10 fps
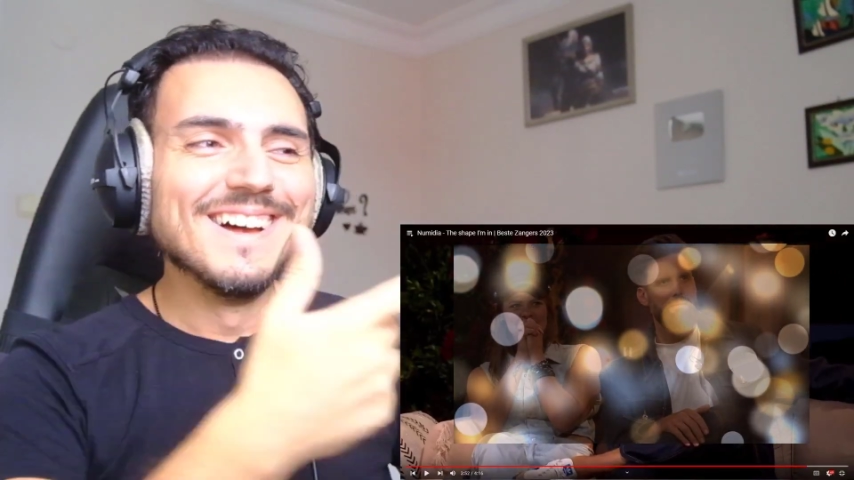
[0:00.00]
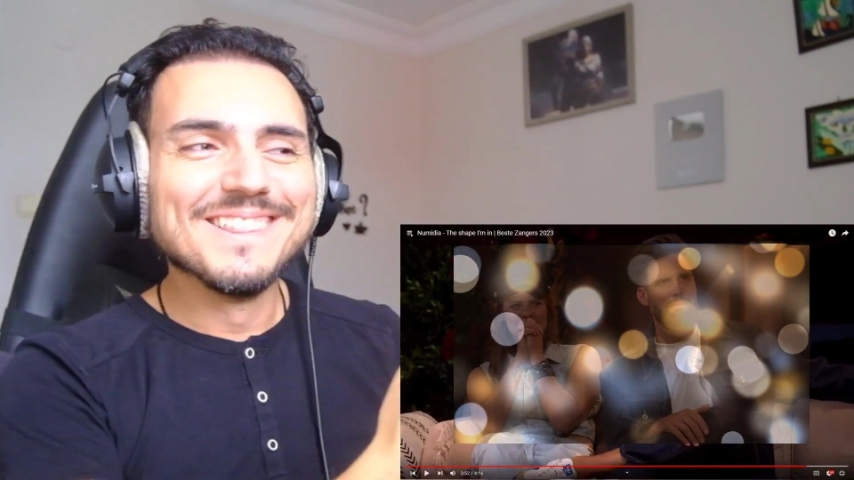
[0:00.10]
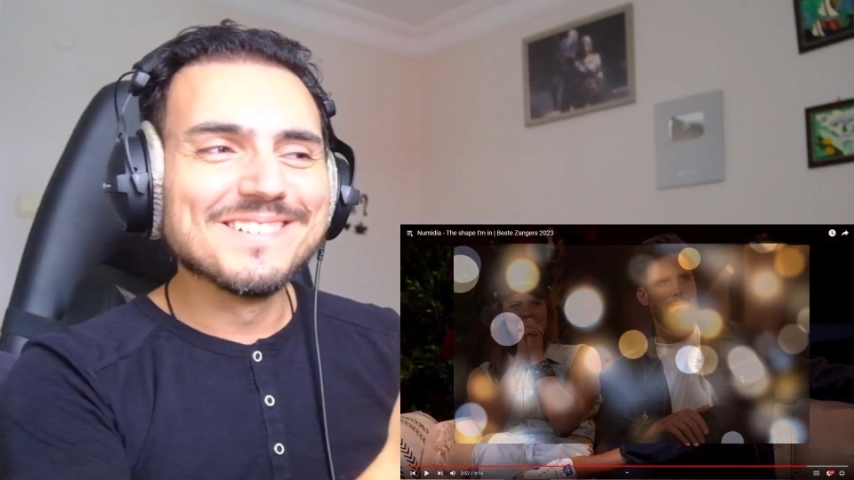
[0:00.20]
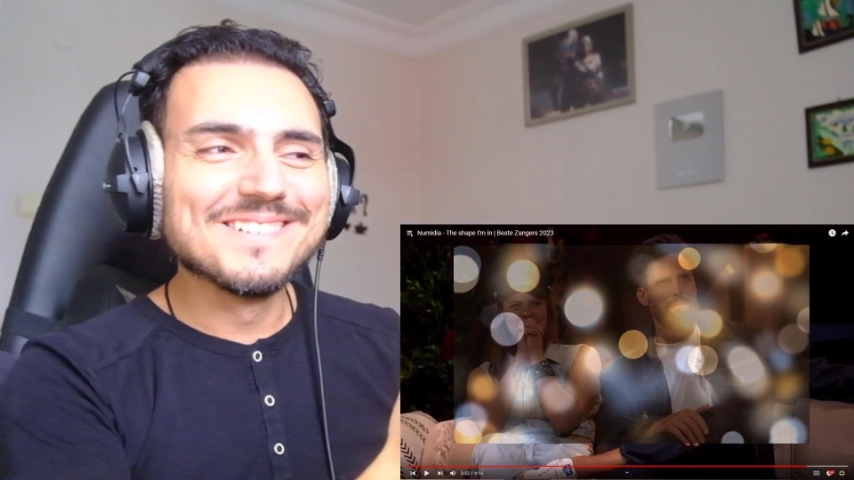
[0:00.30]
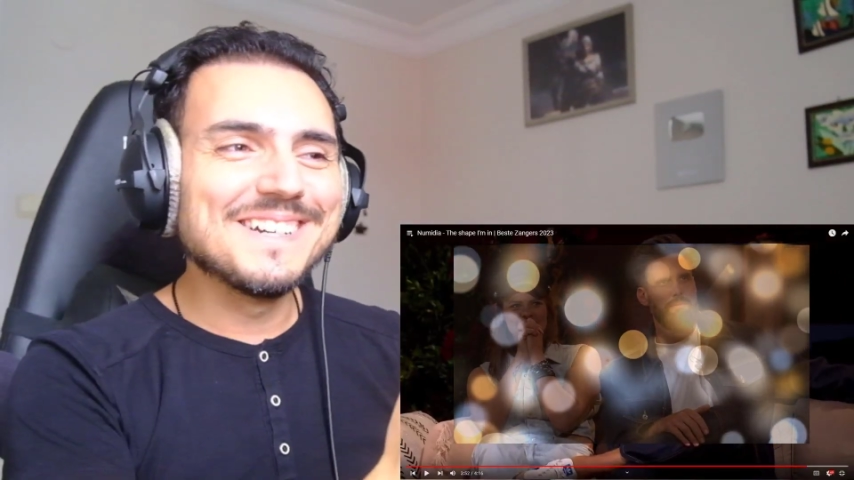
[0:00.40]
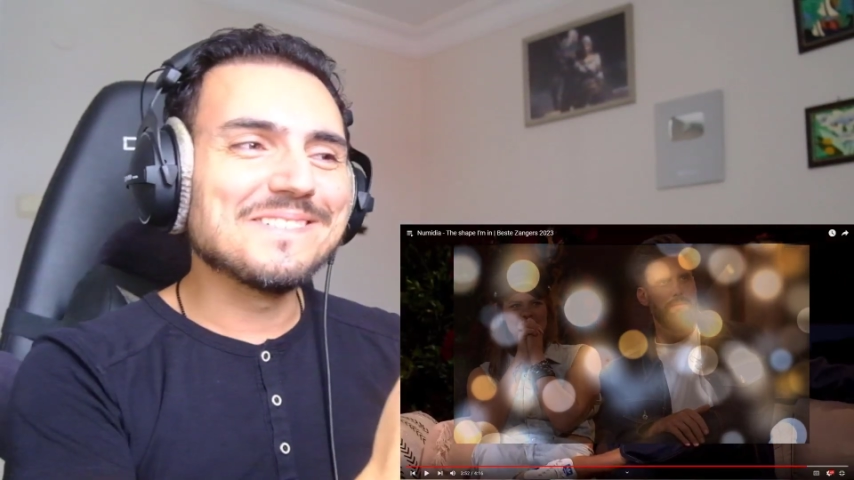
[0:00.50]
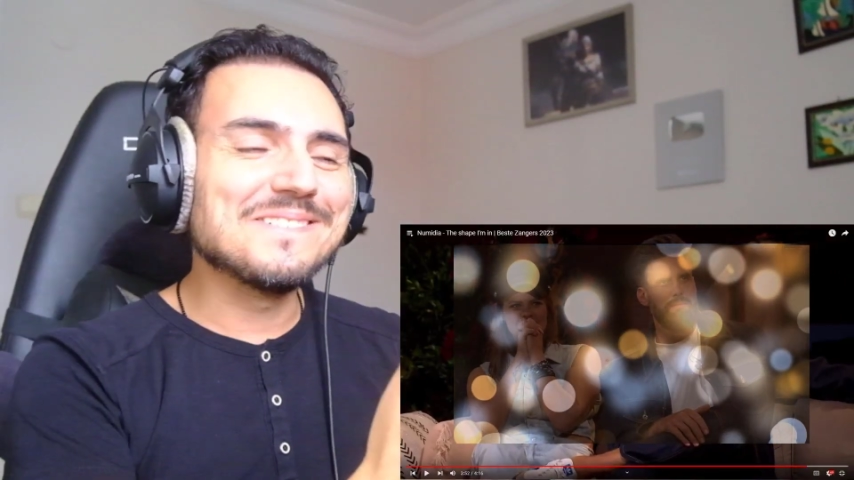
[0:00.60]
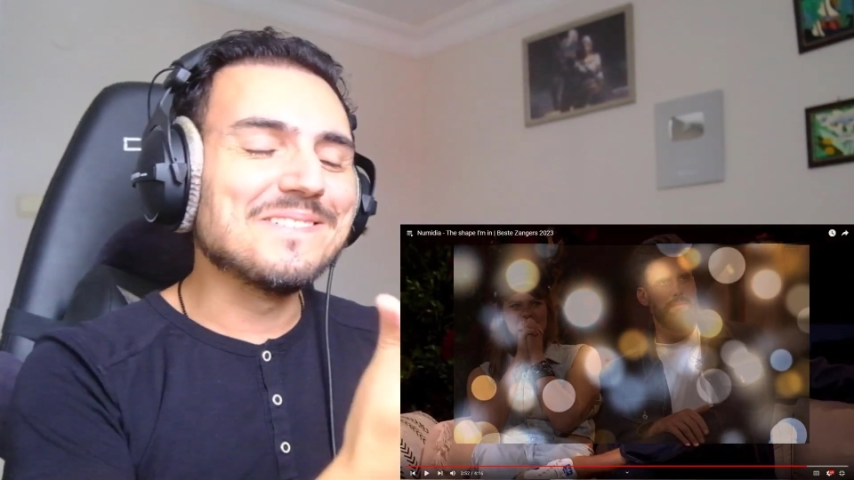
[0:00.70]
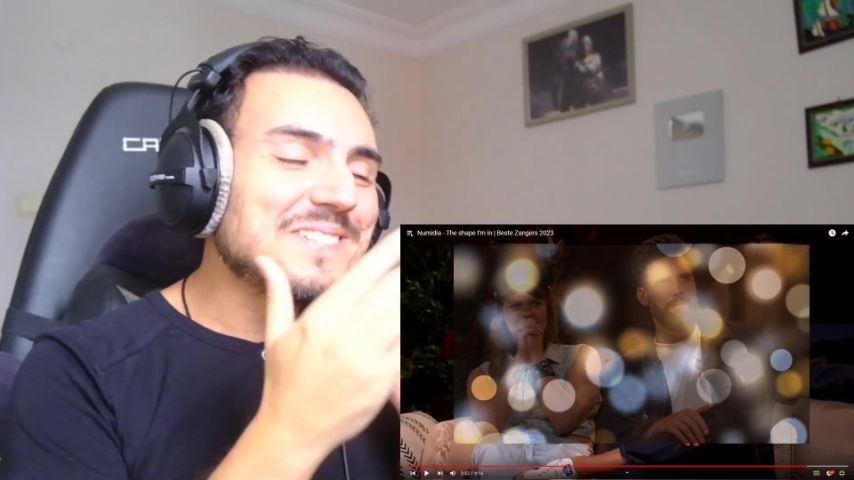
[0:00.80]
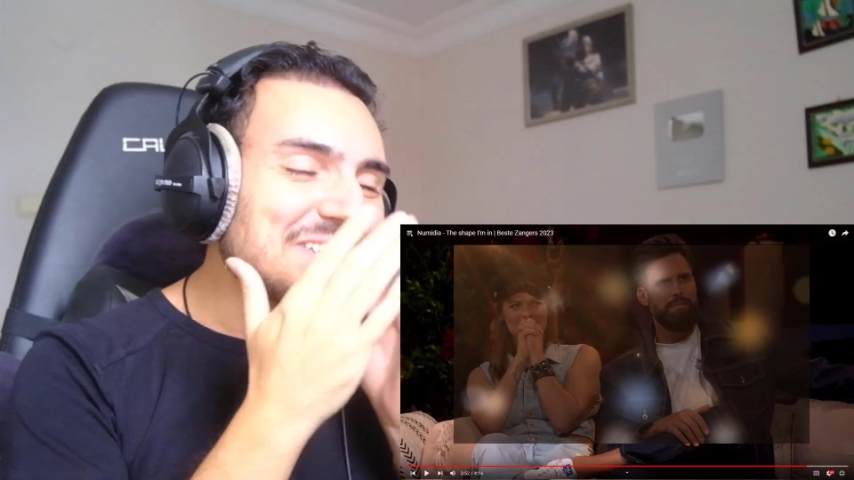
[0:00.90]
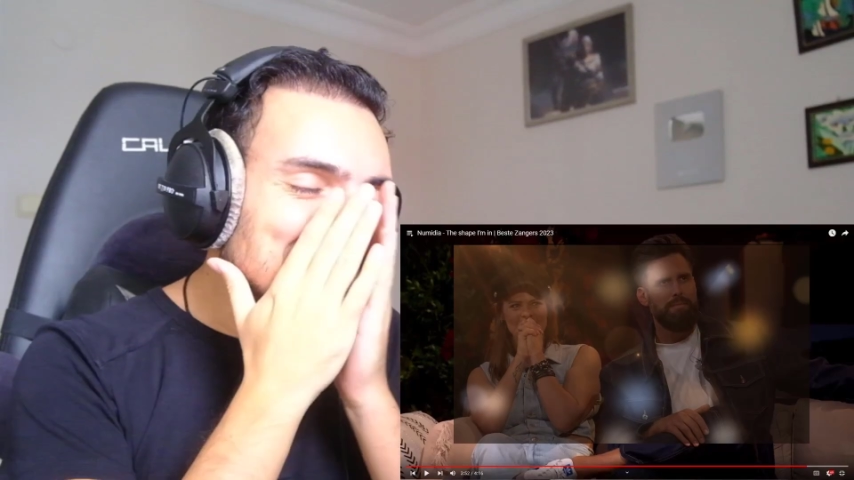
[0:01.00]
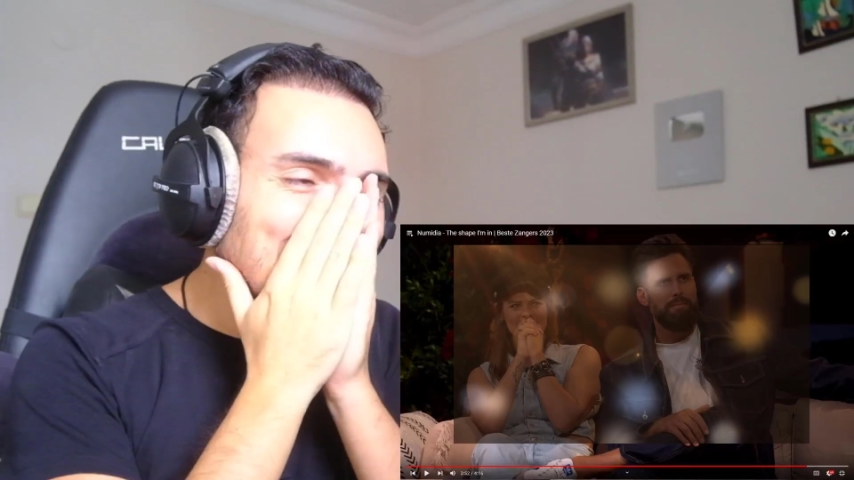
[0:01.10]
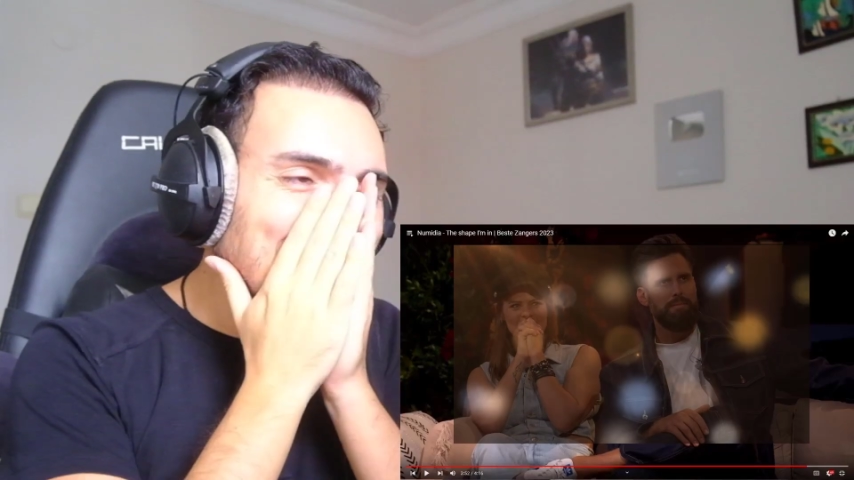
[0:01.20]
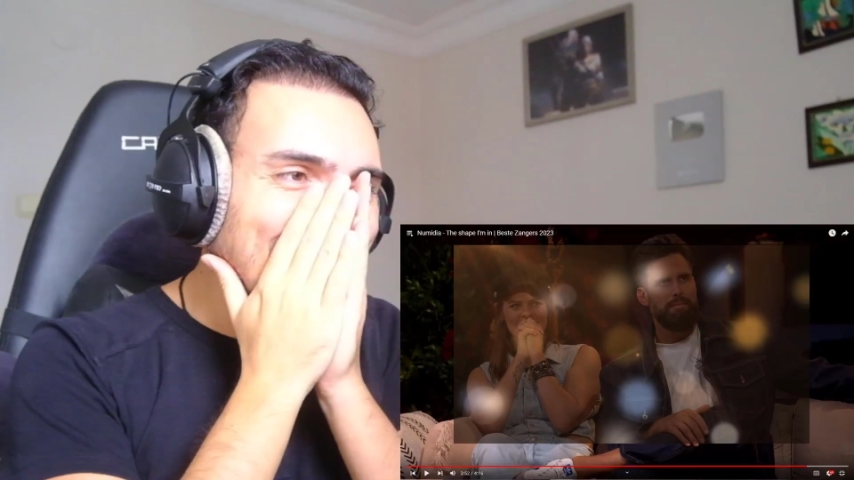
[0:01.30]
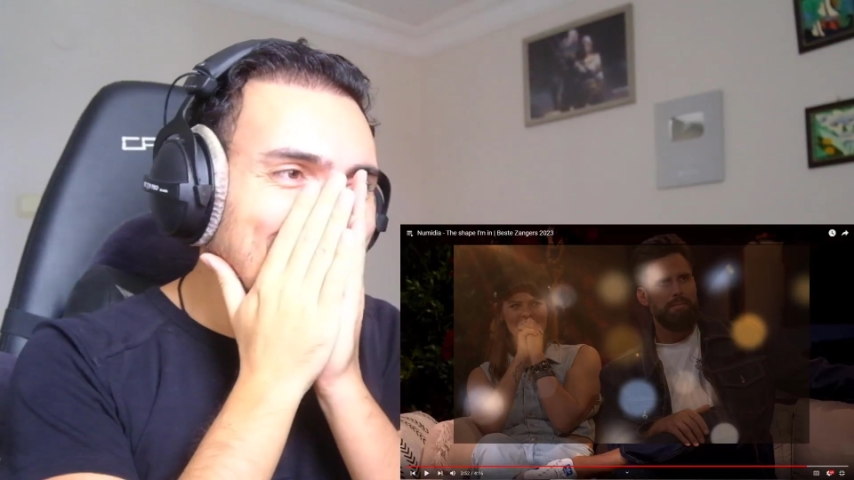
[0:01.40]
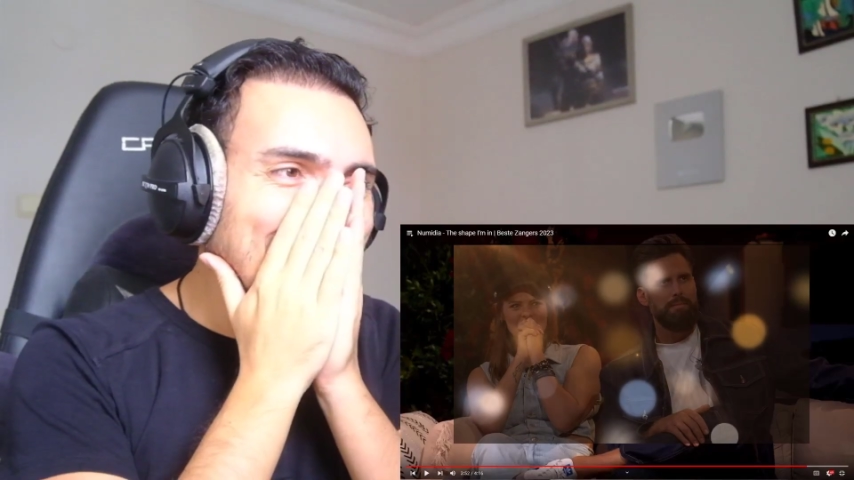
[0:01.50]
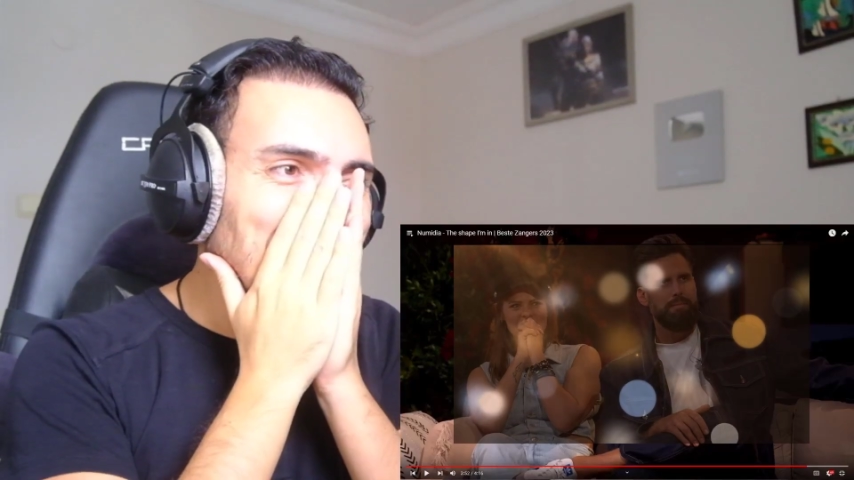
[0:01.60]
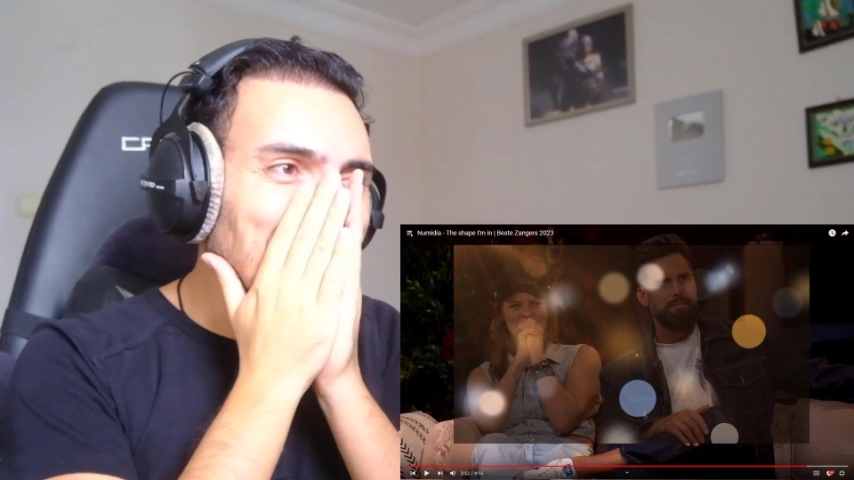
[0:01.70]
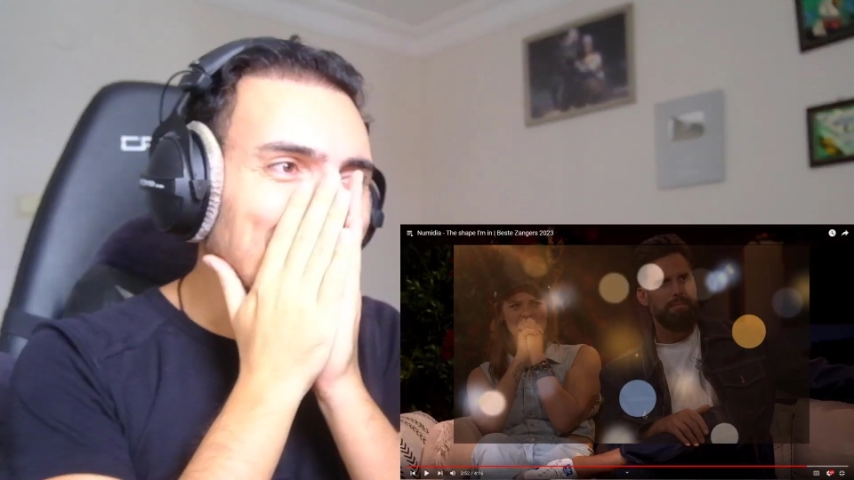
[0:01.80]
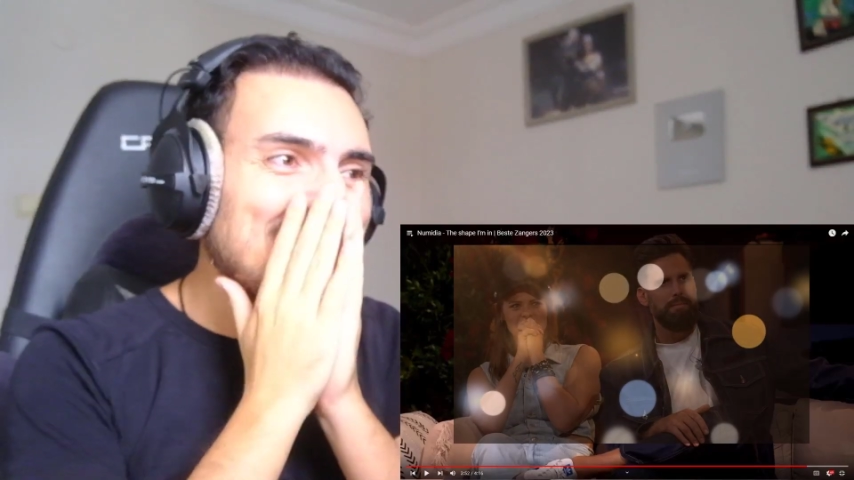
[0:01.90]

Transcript: Look at her. She's so funny.